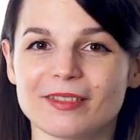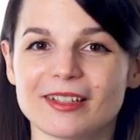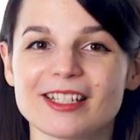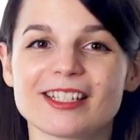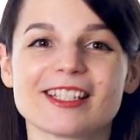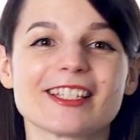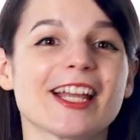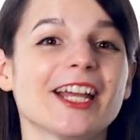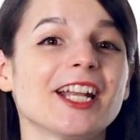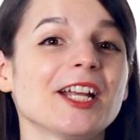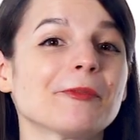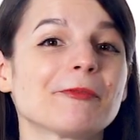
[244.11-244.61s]

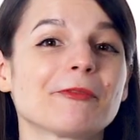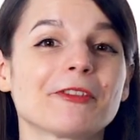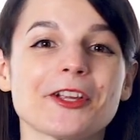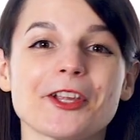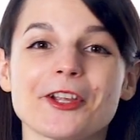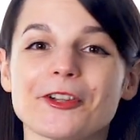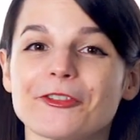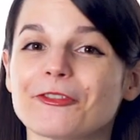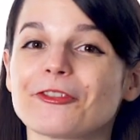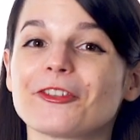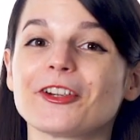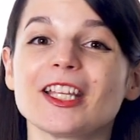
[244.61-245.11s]
Sign up for
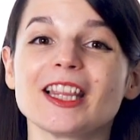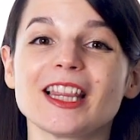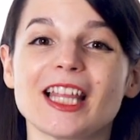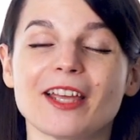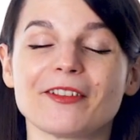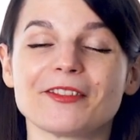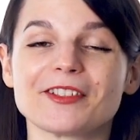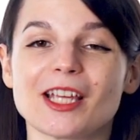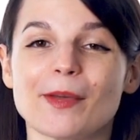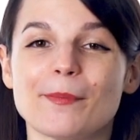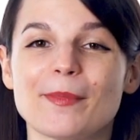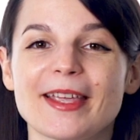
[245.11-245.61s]
your free
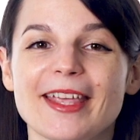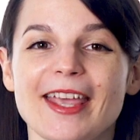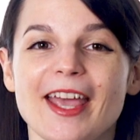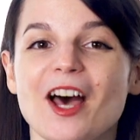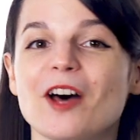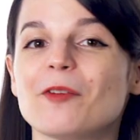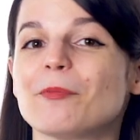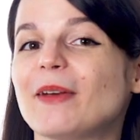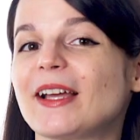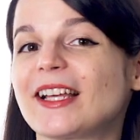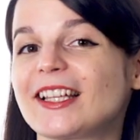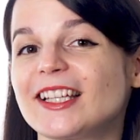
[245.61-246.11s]
lifetime
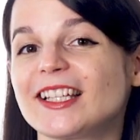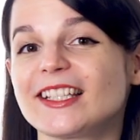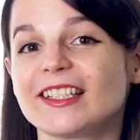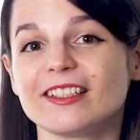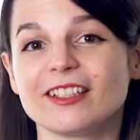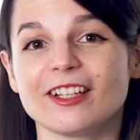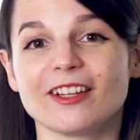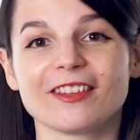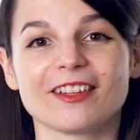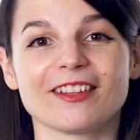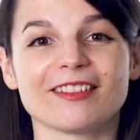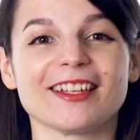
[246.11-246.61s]
account by
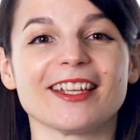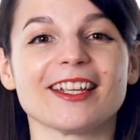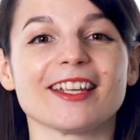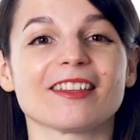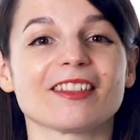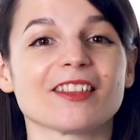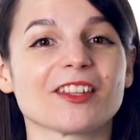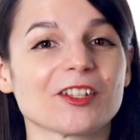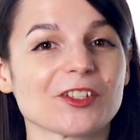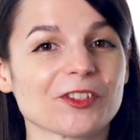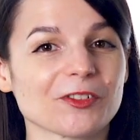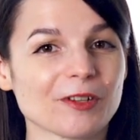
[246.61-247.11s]
clicking on the link
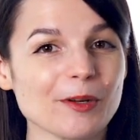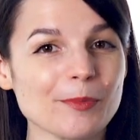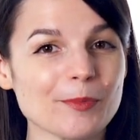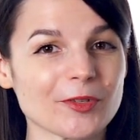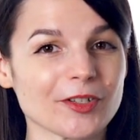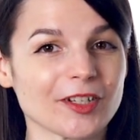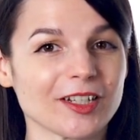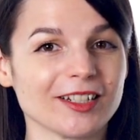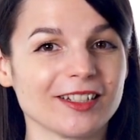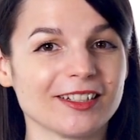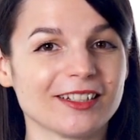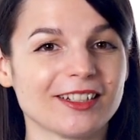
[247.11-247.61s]
in the
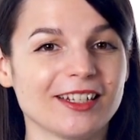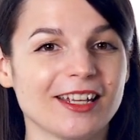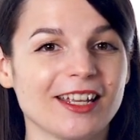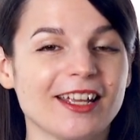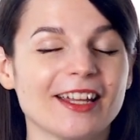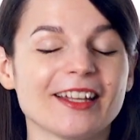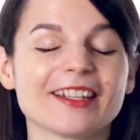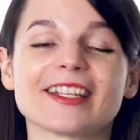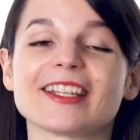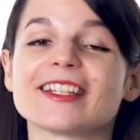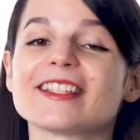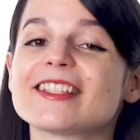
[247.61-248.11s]
description.
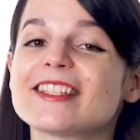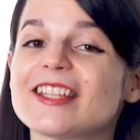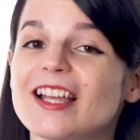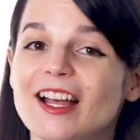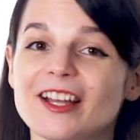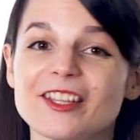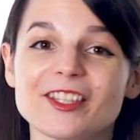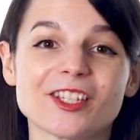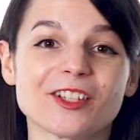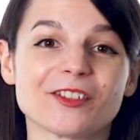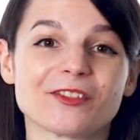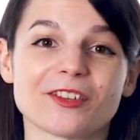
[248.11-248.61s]
Get
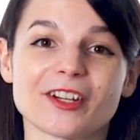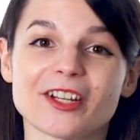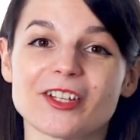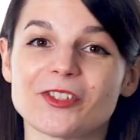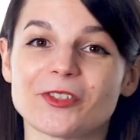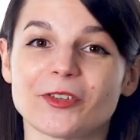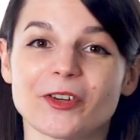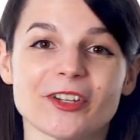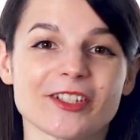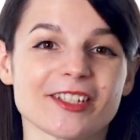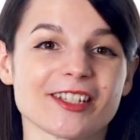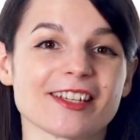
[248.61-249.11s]
tons of
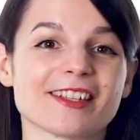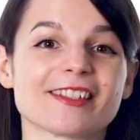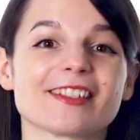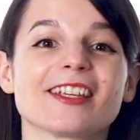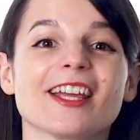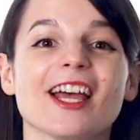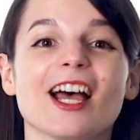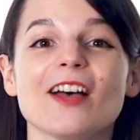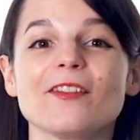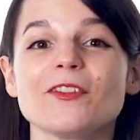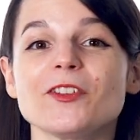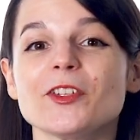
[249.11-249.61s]
resources to
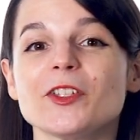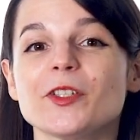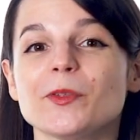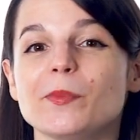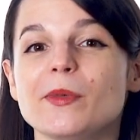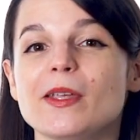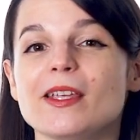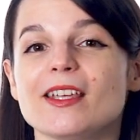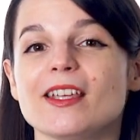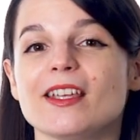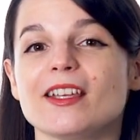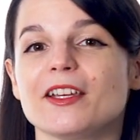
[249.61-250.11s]
have you
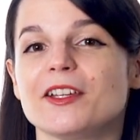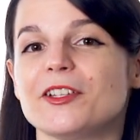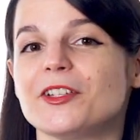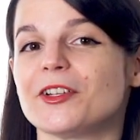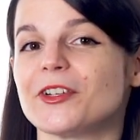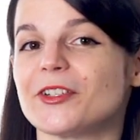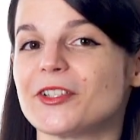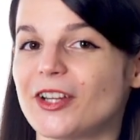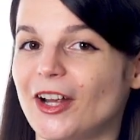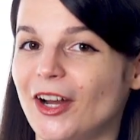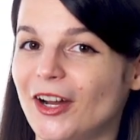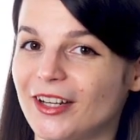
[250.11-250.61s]
speaking in
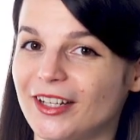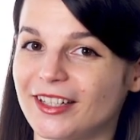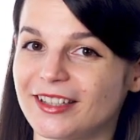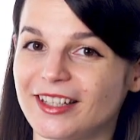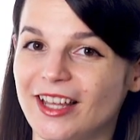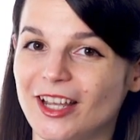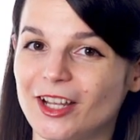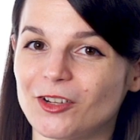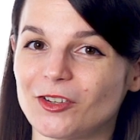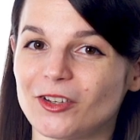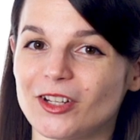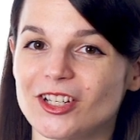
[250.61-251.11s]
your target
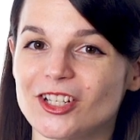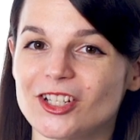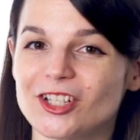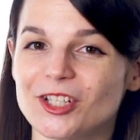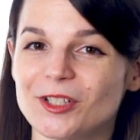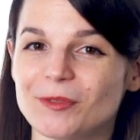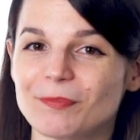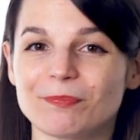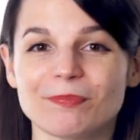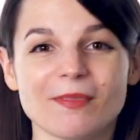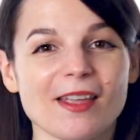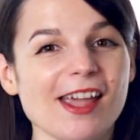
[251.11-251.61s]
language.
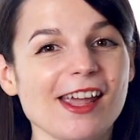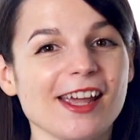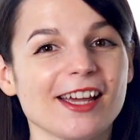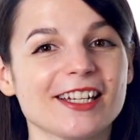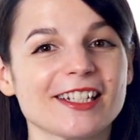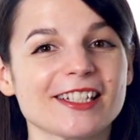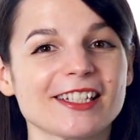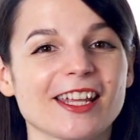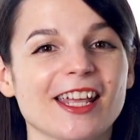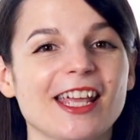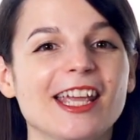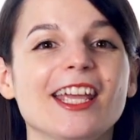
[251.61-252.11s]

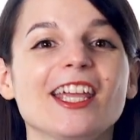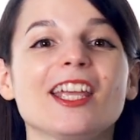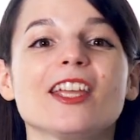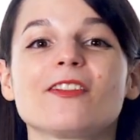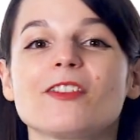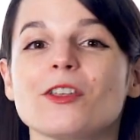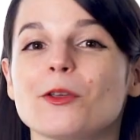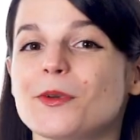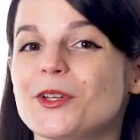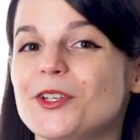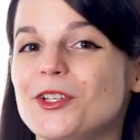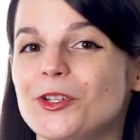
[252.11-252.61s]
And
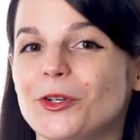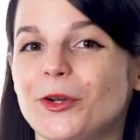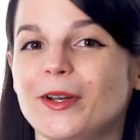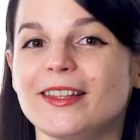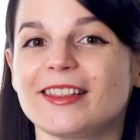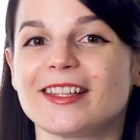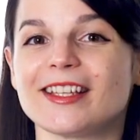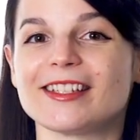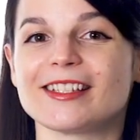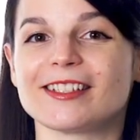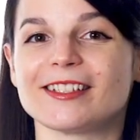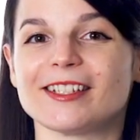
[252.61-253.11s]
if you
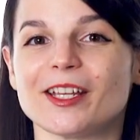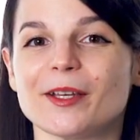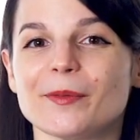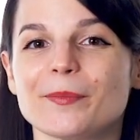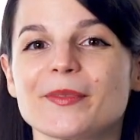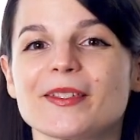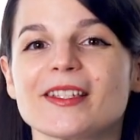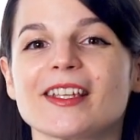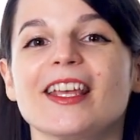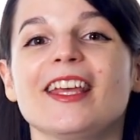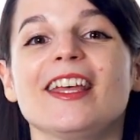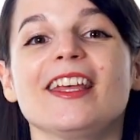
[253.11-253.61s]
enjoyed these
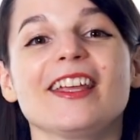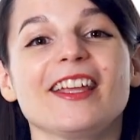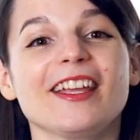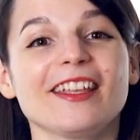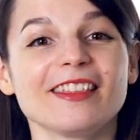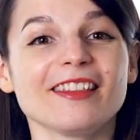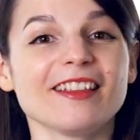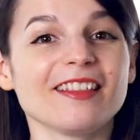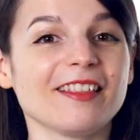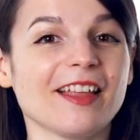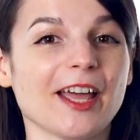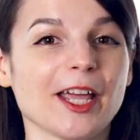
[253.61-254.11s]
tips,
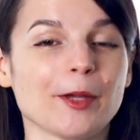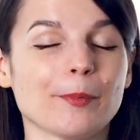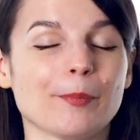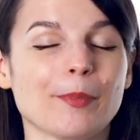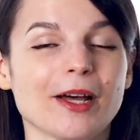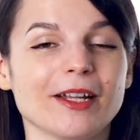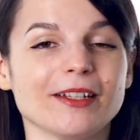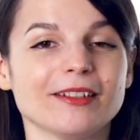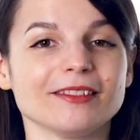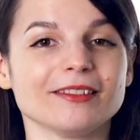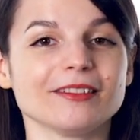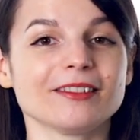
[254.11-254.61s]
hit the like
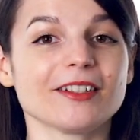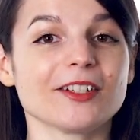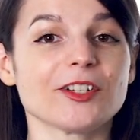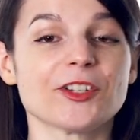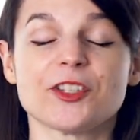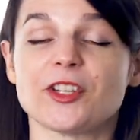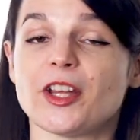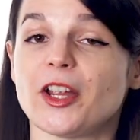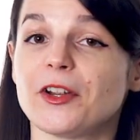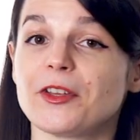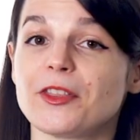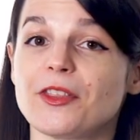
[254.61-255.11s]
button,
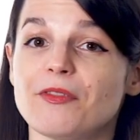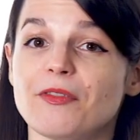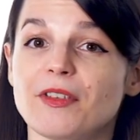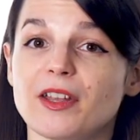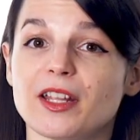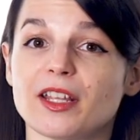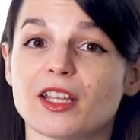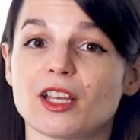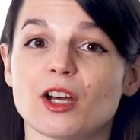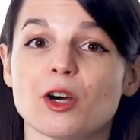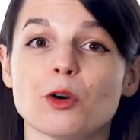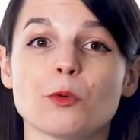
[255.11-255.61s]
share the
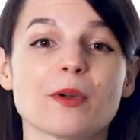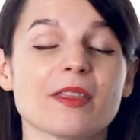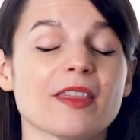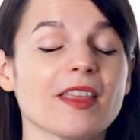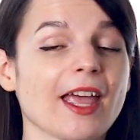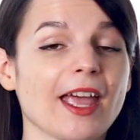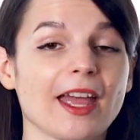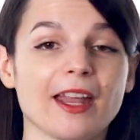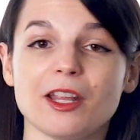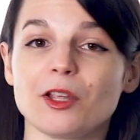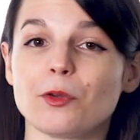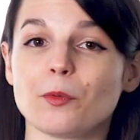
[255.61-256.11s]
video with
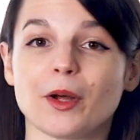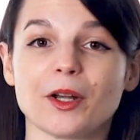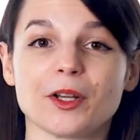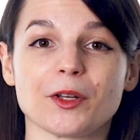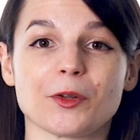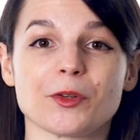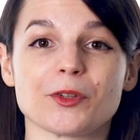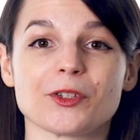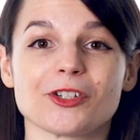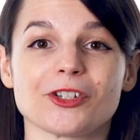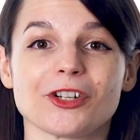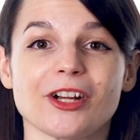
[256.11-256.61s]
anyone
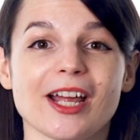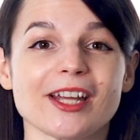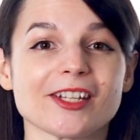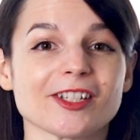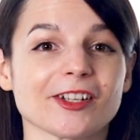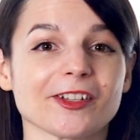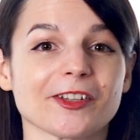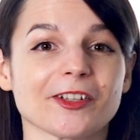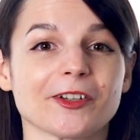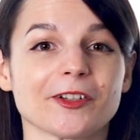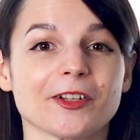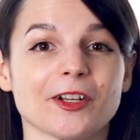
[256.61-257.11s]
who's trying
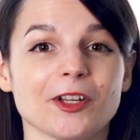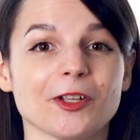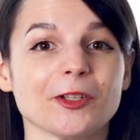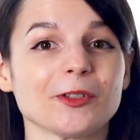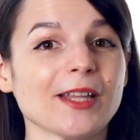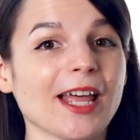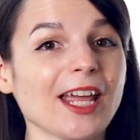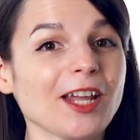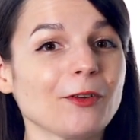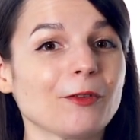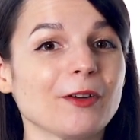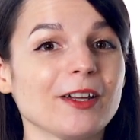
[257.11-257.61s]
to learn a new
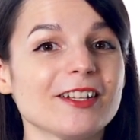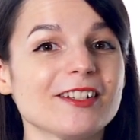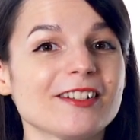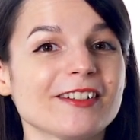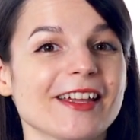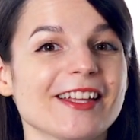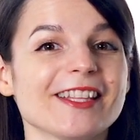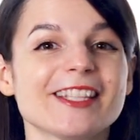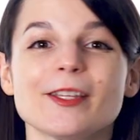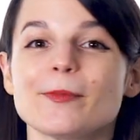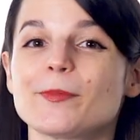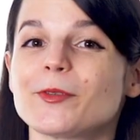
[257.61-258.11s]
language,
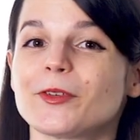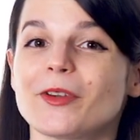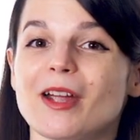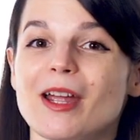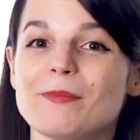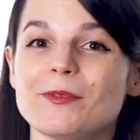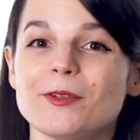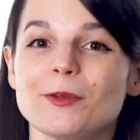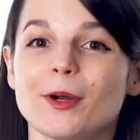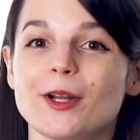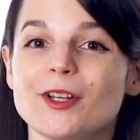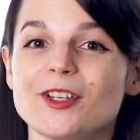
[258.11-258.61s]
and
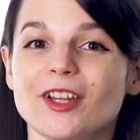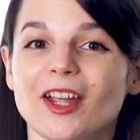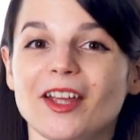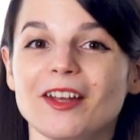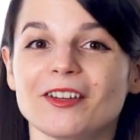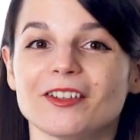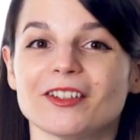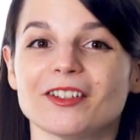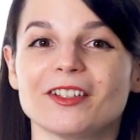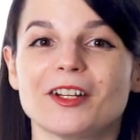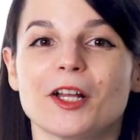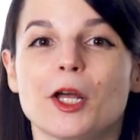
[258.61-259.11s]
subscribe to our
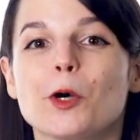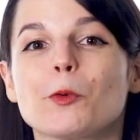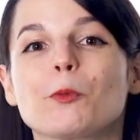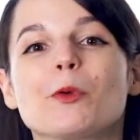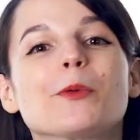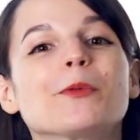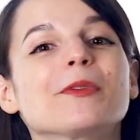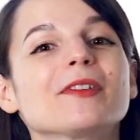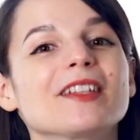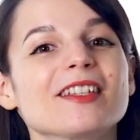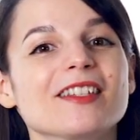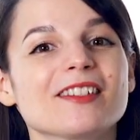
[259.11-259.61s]
channel.
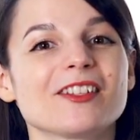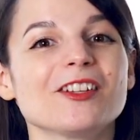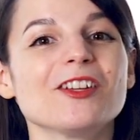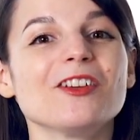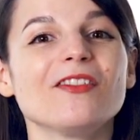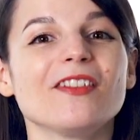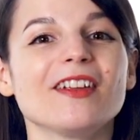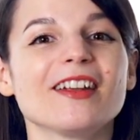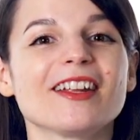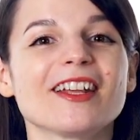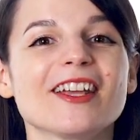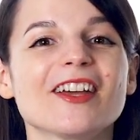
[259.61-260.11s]
We release new
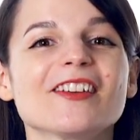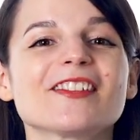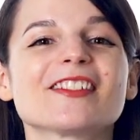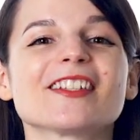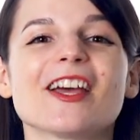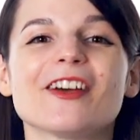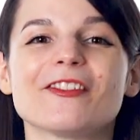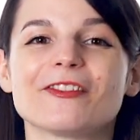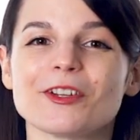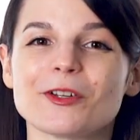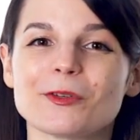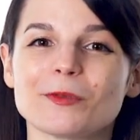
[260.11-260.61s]
videos
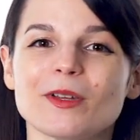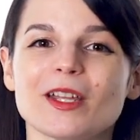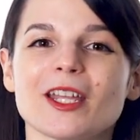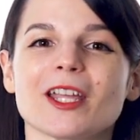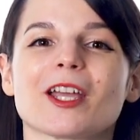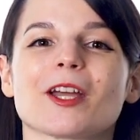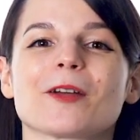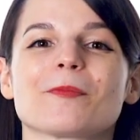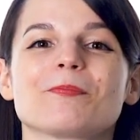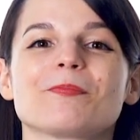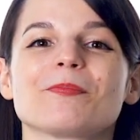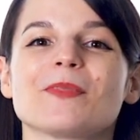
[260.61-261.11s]
every
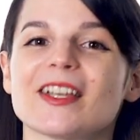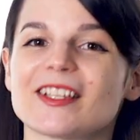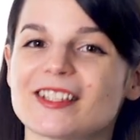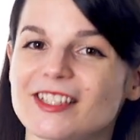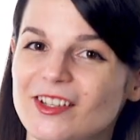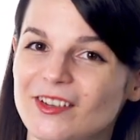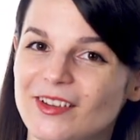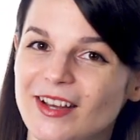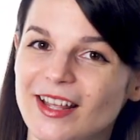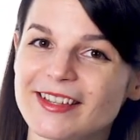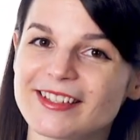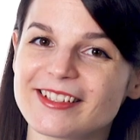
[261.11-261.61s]
week. I'll
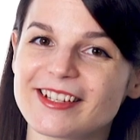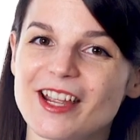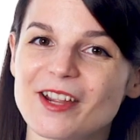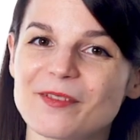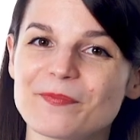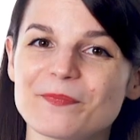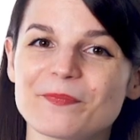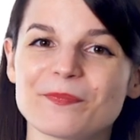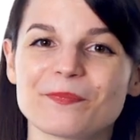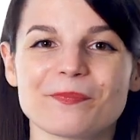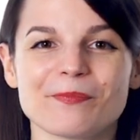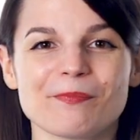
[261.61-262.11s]
see you next
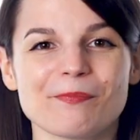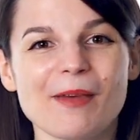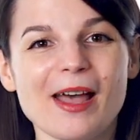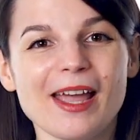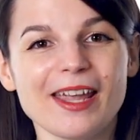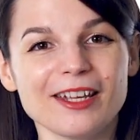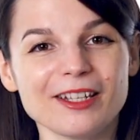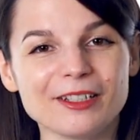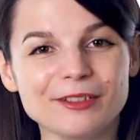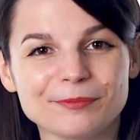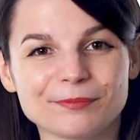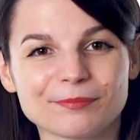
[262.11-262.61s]
time.
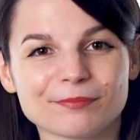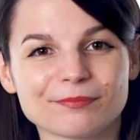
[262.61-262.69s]
Bye!